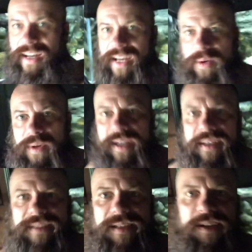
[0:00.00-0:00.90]
Anyway,
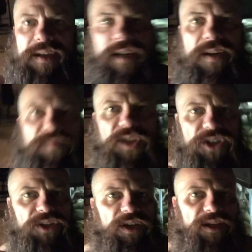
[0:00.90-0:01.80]
sorry, I don't have my
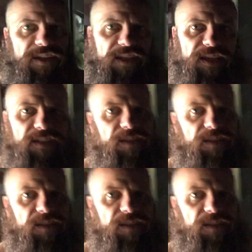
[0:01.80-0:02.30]
shirt on again,